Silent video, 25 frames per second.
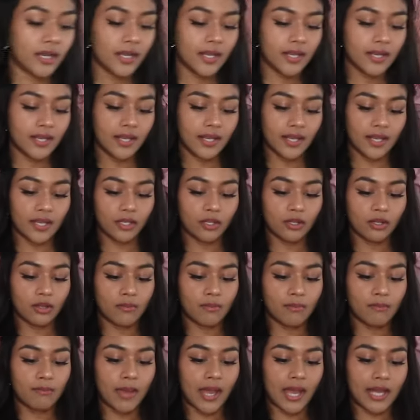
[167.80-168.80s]
it in the
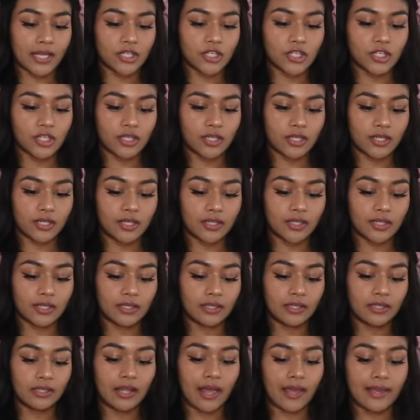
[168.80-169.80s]
matching
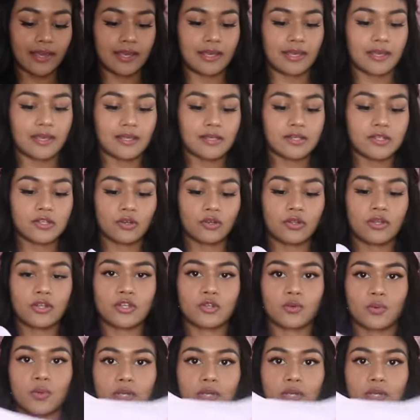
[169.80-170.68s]
leggings, so this